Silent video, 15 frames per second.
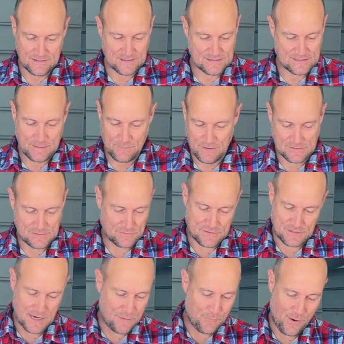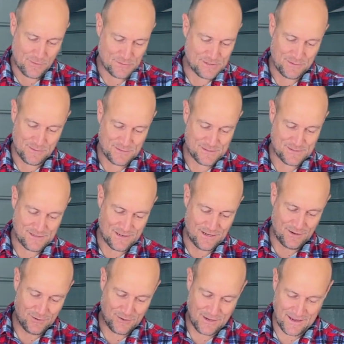she must have seen while she was
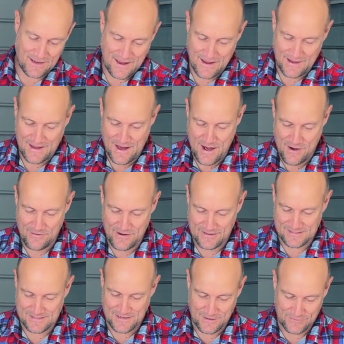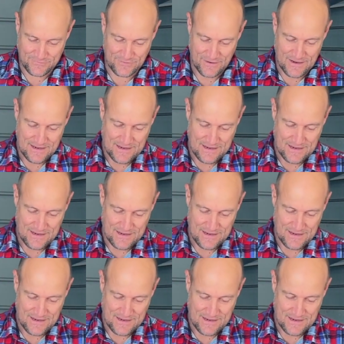looking at caravan stuff.